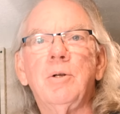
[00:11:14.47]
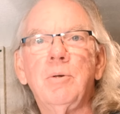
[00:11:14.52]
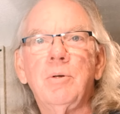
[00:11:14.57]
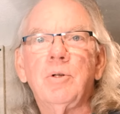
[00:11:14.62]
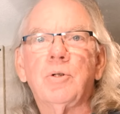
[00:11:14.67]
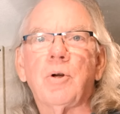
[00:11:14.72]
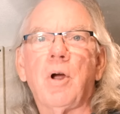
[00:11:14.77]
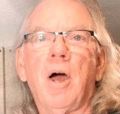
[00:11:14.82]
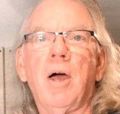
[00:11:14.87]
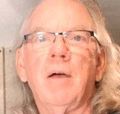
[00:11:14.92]

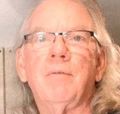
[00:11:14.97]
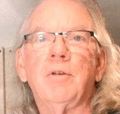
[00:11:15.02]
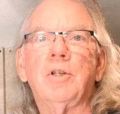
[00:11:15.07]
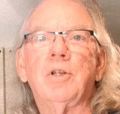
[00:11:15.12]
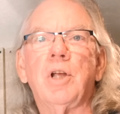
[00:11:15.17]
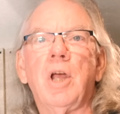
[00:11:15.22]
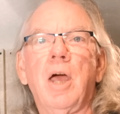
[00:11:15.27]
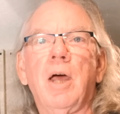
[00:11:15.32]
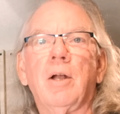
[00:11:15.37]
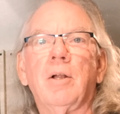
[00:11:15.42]
drive a
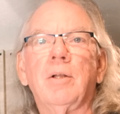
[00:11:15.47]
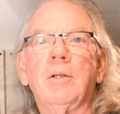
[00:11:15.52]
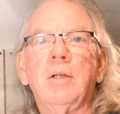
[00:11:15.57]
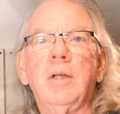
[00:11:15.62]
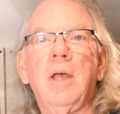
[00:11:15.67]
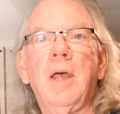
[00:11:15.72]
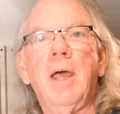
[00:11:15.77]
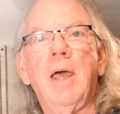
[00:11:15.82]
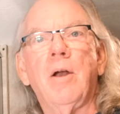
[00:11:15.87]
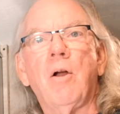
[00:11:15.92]
channel.
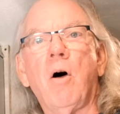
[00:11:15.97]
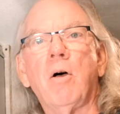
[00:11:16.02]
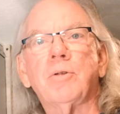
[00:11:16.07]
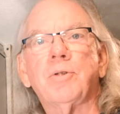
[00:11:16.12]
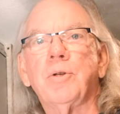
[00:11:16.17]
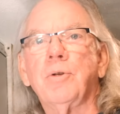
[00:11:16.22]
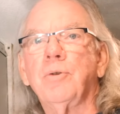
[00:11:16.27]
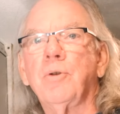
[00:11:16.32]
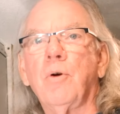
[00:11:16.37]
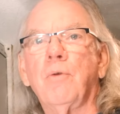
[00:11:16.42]
And
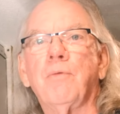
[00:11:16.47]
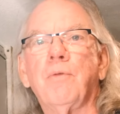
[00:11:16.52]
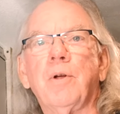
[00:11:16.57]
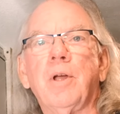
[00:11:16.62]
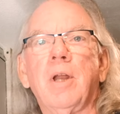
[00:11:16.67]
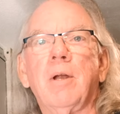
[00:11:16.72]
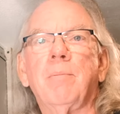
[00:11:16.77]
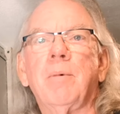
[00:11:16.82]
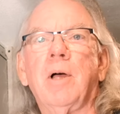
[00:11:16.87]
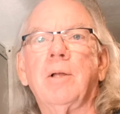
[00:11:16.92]
also, don't
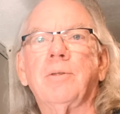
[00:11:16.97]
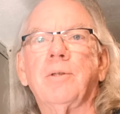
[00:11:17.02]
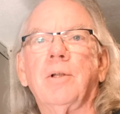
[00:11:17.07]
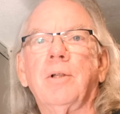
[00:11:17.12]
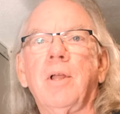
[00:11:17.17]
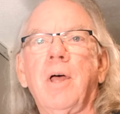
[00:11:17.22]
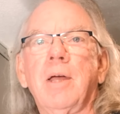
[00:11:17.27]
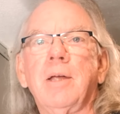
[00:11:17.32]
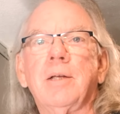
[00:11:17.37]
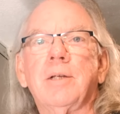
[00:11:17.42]
forget about the
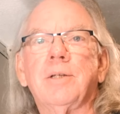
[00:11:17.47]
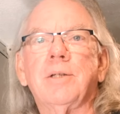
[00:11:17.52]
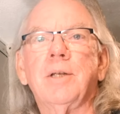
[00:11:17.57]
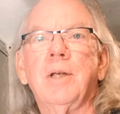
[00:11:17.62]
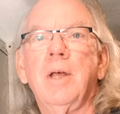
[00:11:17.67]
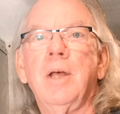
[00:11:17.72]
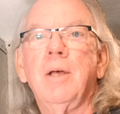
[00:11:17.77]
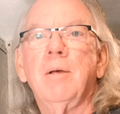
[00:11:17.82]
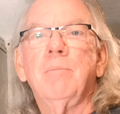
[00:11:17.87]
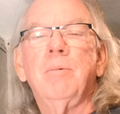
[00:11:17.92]
likes,
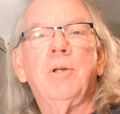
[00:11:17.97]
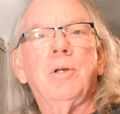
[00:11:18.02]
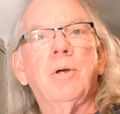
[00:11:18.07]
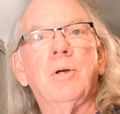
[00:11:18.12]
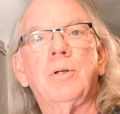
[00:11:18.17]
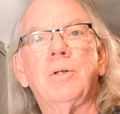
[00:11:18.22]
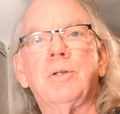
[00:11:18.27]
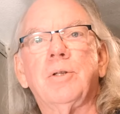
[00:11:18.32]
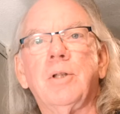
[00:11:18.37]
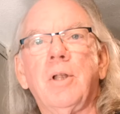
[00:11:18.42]

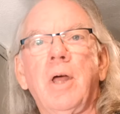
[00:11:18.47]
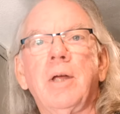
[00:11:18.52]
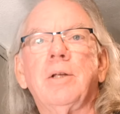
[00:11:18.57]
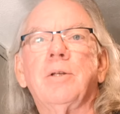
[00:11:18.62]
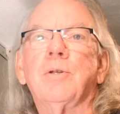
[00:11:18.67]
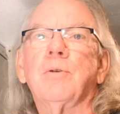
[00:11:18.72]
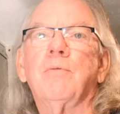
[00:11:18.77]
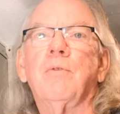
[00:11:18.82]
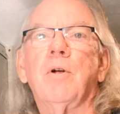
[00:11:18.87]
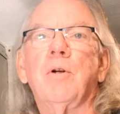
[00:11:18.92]
because
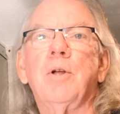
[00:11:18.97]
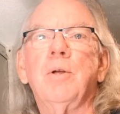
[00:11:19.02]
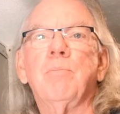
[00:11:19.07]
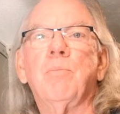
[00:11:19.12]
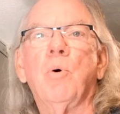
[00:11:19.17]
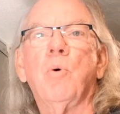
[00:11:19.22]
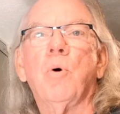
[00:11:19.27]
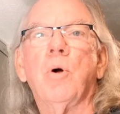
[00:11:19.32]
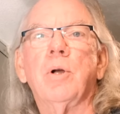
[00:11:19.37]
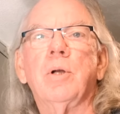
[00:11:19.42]
likes are very
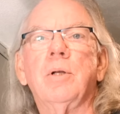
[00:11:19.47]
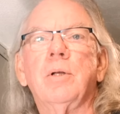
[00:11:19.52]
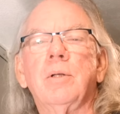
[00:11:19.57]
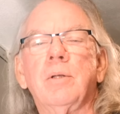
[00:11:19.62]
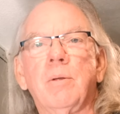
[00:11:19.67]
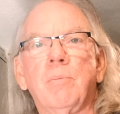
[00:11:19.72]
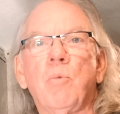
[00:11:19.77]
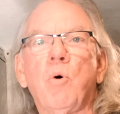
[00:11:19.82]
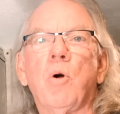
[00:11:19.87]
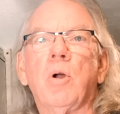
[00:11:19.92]
important.
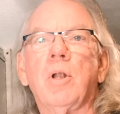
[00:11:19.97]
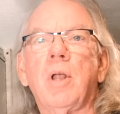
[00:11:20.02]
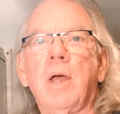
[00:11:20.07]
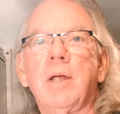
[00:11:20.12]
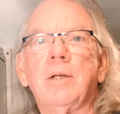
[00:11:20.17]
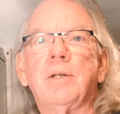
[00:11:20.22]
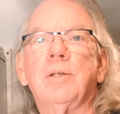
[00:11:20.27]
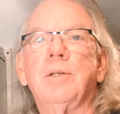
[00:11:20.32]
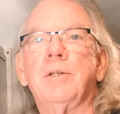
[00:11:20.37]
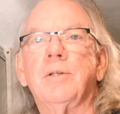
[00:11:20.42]
The more
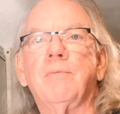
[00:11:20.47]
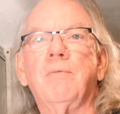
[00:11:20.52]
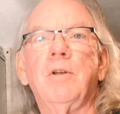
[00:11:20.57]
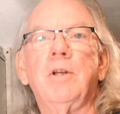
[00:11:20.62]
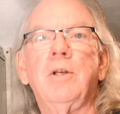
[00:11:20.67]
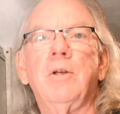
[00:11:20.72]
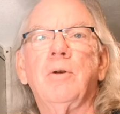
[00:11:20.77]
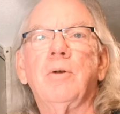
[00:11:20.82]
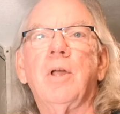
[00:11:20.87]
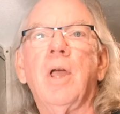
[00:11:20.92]
likes this
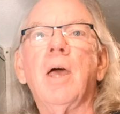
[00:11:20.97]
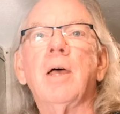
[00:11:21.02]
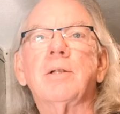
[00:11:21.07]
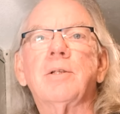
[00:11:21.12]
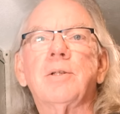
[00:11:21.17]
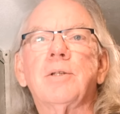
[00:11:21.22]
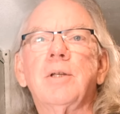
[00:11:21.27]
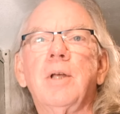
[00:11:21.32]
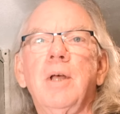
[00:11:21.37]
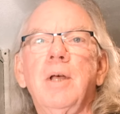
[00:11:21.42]
video
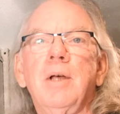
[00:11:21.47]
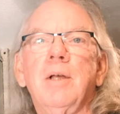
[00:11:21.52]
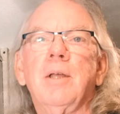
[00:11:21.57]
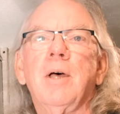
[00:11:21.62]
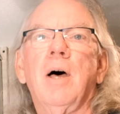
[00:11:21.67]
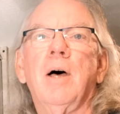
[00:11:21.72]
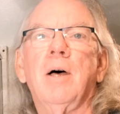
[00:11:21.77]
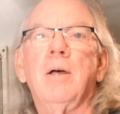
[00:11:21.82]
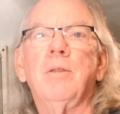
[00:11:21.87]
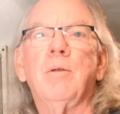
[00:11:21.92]
gets,
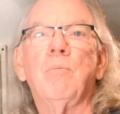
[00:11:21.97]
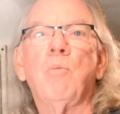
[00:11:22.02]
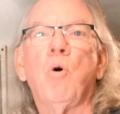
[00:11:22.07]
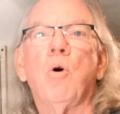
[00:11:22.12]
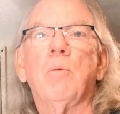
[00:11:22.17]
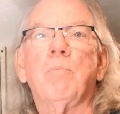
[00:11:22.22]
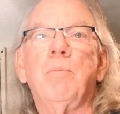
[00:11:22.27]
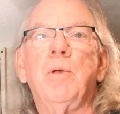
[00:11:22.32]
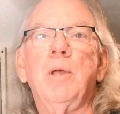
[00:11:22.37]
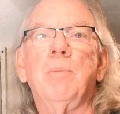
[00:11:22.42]
the
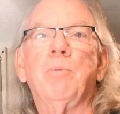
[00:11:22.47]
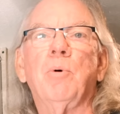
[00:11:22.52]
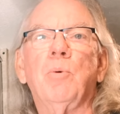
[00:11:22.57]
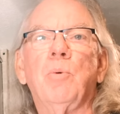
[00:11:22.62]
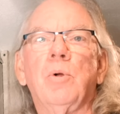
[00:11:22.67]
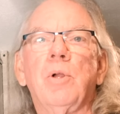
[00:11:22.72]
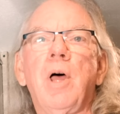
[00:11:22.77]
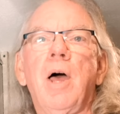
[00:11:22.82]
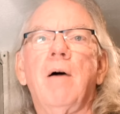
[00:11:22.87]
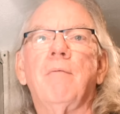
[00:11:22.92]
more people
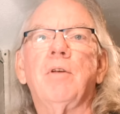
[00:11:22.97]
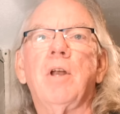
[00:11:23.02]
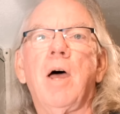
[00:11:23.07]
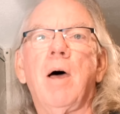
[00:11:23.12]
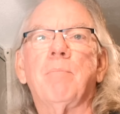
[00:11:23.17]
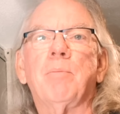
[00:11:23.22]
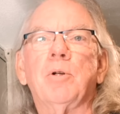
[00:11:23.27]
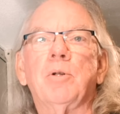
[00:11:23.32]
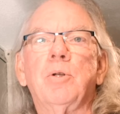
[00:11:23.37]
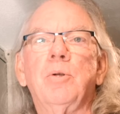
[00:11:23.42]
will have an
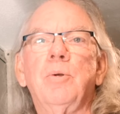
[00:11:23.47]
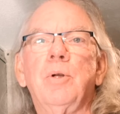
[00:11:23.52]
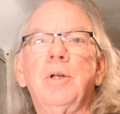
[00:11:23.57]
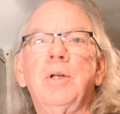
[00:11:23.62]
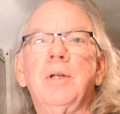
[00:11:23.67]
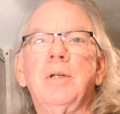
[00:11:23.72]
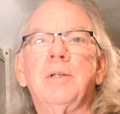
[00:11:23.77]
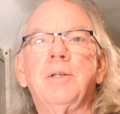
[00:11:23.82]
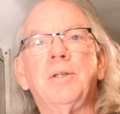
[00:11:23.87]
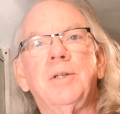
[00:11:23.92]

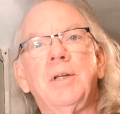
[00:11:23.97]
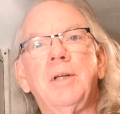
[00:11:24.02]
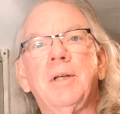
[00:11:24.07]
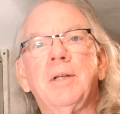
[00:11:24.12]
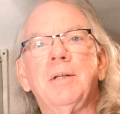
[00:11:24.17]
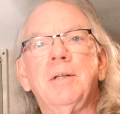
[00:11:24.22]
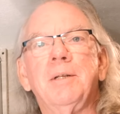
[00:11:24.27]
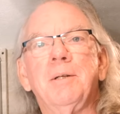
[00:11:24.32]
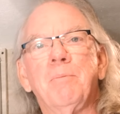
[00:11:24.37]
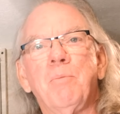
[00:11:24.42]
opportunity to see
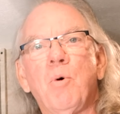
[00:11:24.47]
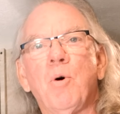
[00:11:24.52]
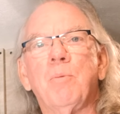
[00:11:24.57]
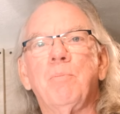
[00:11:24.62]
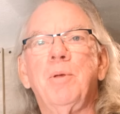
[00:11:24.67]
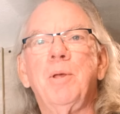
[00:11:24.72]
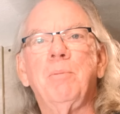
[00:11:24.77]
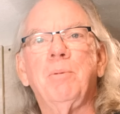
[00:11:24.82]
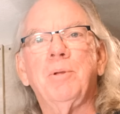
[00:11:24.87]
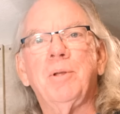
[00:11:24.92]
it, and the more
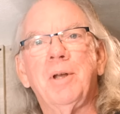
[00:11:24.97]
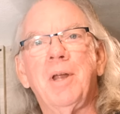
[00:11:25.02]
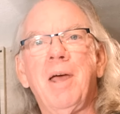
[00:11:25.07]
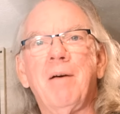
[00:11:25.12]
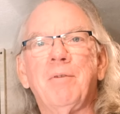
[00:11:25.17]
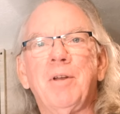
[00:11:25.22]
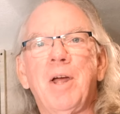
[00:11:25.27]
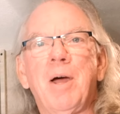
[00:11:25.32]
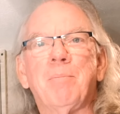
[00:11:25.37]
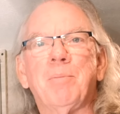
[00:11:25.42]
people that
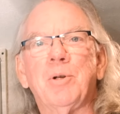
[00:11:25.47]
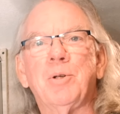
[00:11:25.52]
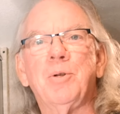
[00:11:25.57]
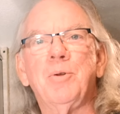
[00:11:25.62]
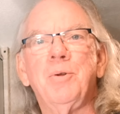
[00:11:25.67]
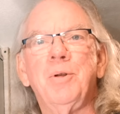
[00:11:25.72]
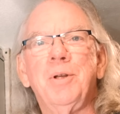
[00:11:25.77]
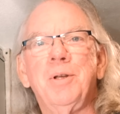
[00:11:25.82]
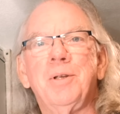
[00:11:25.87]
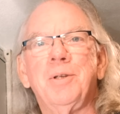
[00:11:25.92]
have an
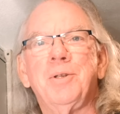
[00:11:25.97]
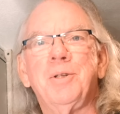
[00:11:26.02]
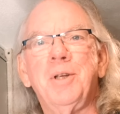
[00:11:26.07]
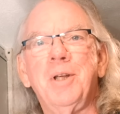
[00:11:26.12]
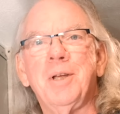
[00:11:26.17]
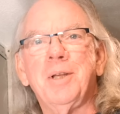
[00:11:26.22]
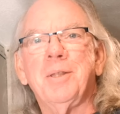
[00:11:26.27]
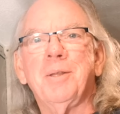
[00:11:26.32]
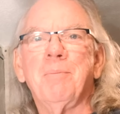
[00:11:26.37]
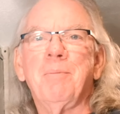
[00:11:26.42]
opportunity to
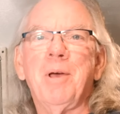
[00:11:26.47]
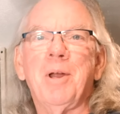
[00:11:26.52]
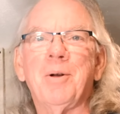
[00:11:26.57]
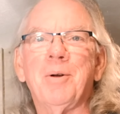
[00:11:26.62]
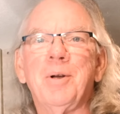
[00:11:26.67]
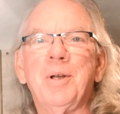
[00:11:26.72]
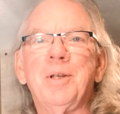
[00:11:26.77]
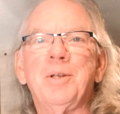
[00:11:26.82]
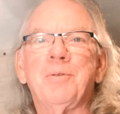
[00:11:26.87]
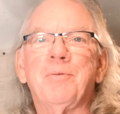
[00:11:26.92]
see it, the
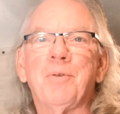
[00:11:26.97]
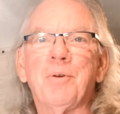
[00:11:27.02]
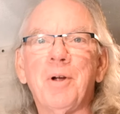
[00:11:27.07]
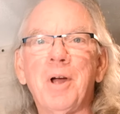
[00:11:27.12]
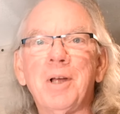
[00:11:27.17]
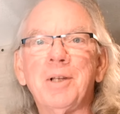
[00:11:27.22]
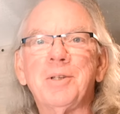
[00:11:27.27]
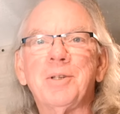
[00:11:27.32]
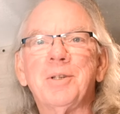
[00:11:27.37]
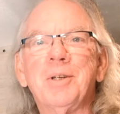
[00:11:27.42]
better it is for
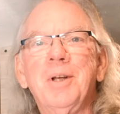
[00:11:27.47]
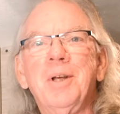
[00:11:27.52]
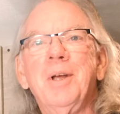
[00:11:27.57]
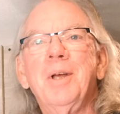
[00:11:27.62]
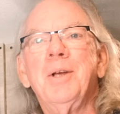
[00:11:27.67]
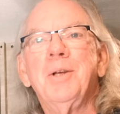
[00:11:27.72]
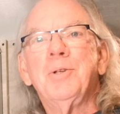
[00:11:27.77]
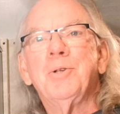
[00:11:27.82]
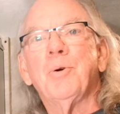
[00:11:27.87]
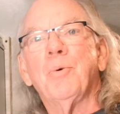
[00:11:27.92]
us.
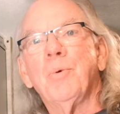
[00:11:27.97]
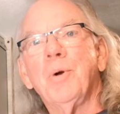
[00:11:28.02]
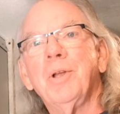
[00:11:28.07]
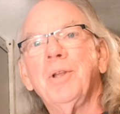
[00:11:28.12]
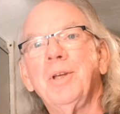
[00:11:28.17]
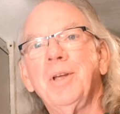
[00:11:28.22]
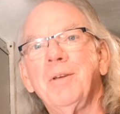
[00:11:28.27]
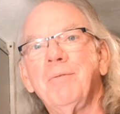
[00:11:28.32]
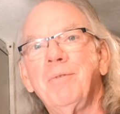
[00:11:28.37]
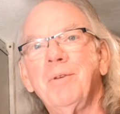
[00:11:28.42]
So
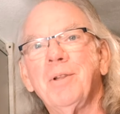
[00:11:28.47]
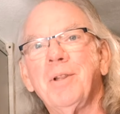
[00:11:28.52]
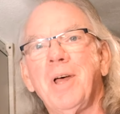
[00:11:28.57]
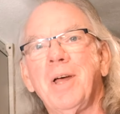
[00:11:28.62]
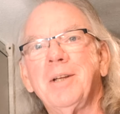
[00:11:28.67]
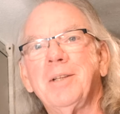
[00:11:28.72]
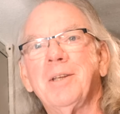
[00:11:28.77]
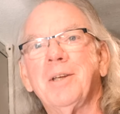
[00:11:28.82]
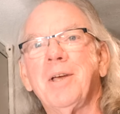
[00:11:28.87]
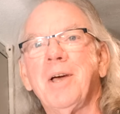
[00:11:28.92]
really, if you
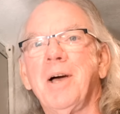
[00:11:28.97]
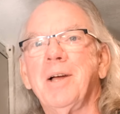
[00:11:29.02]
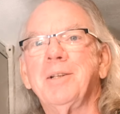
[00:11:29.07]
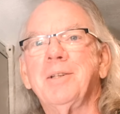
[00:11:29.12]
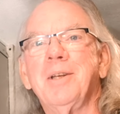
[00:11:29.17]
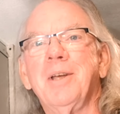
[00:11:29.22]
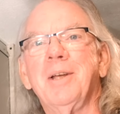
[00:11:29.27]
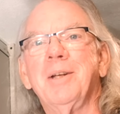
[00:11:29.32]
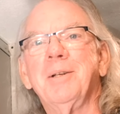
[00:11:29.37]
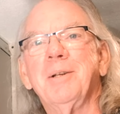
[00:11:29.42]
like the
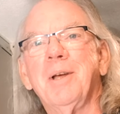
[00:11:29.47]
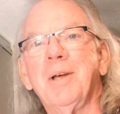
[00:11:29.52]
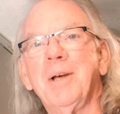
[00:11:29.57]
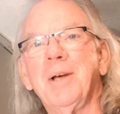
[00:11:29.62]
content,